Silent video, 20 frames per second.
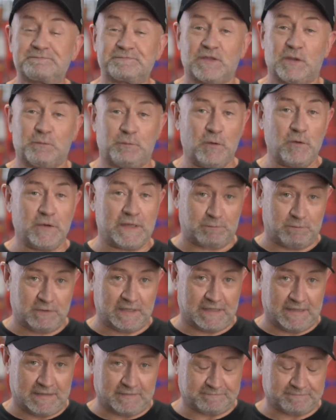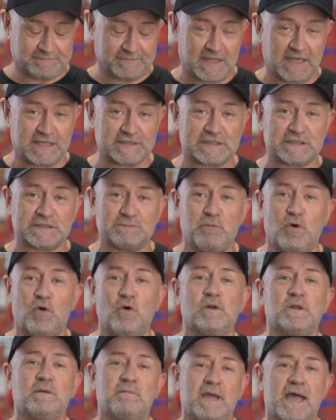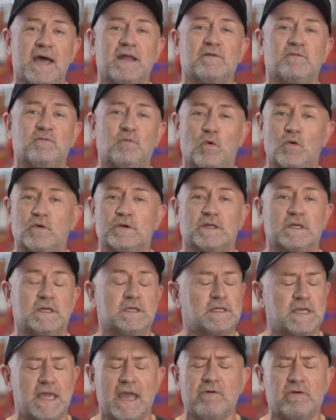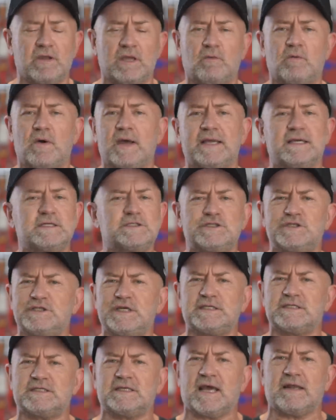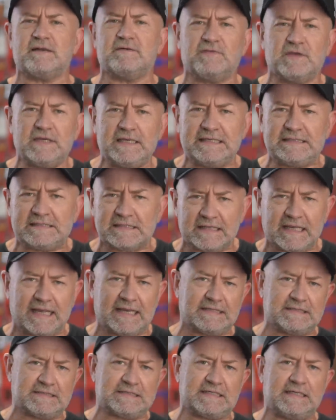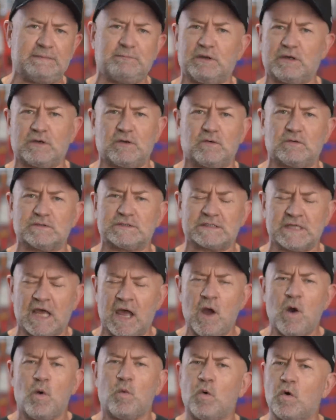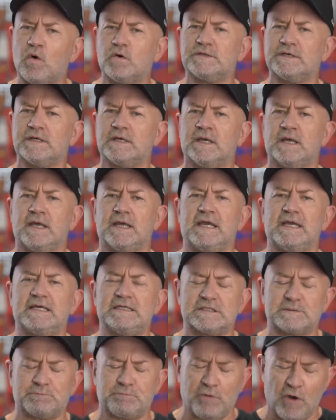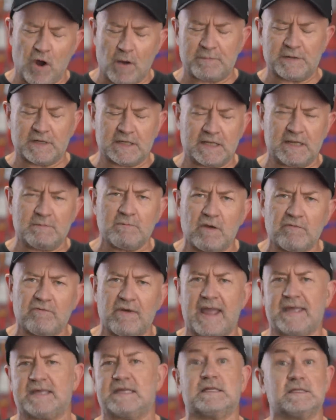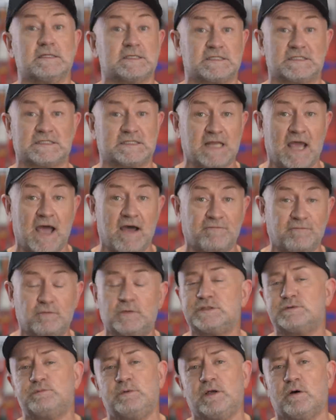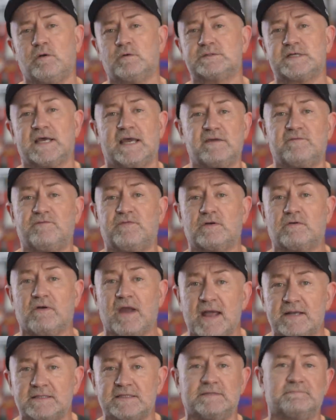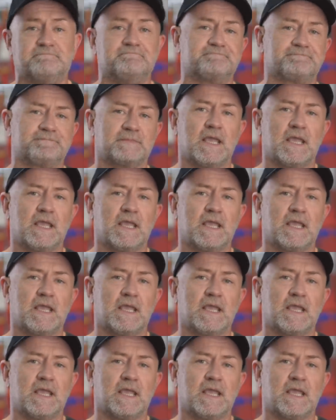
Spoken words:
The point being, a small amount of water can carry away a shit ton of heat energy because water is properly miraculous stuff, which we all take for granted.